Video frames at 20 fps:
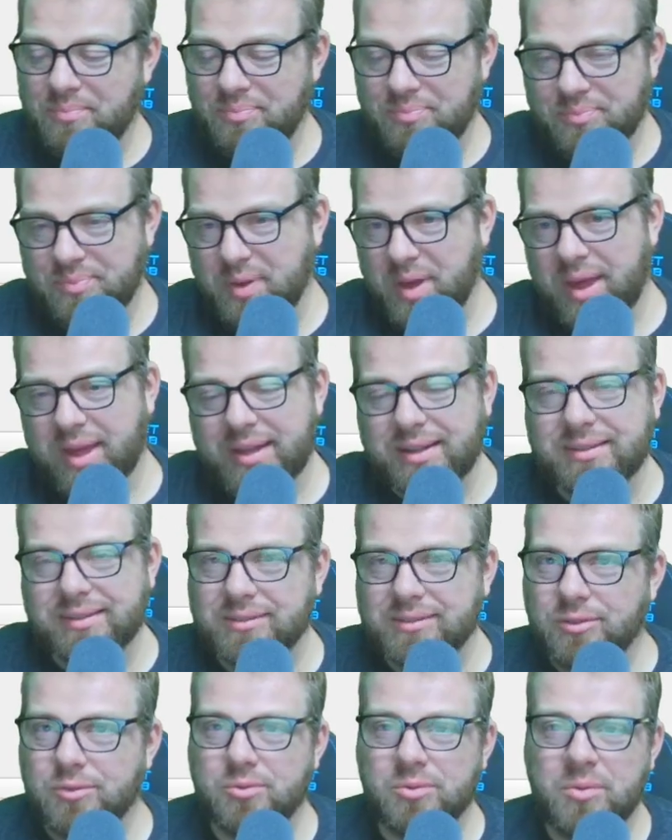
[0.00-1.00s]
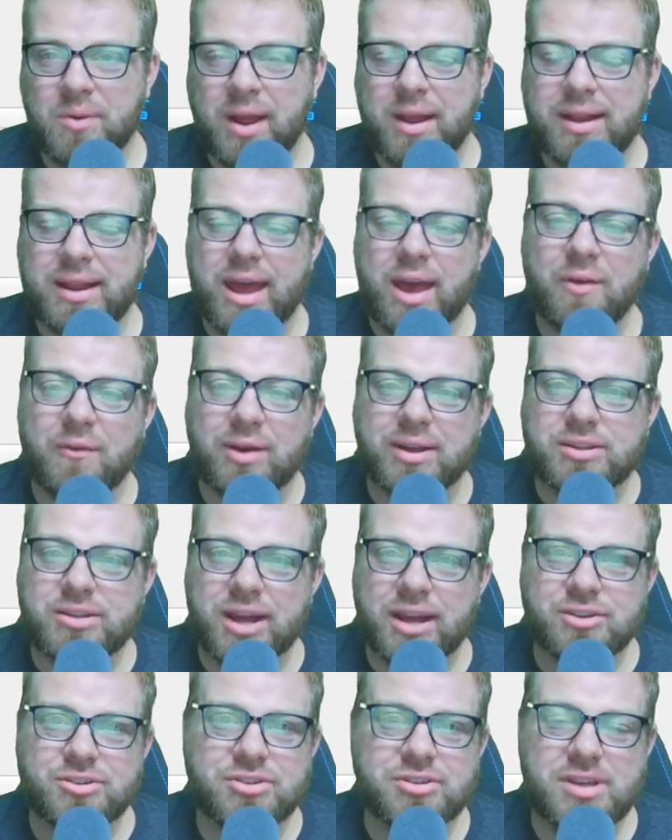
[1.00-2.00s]
But right now, I
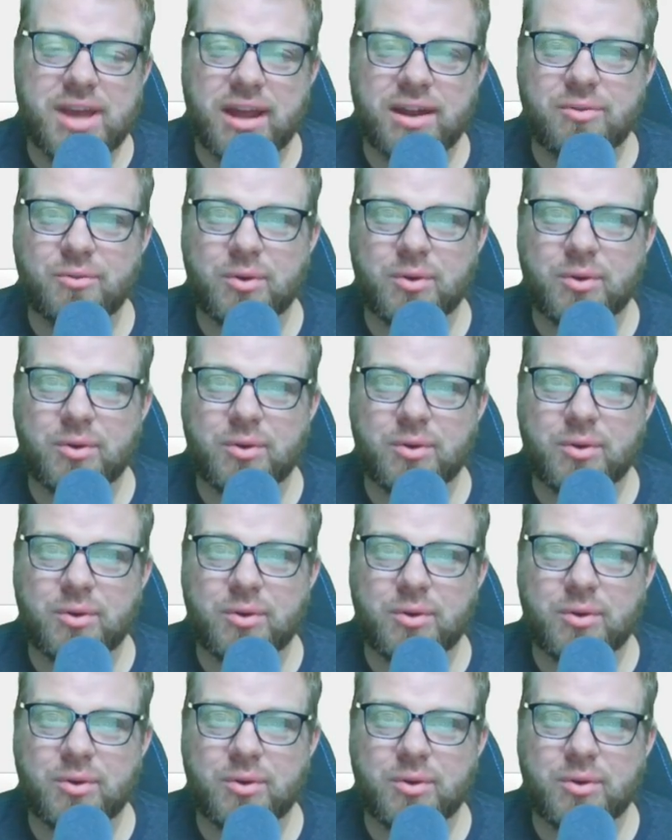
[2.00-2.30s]
just kind of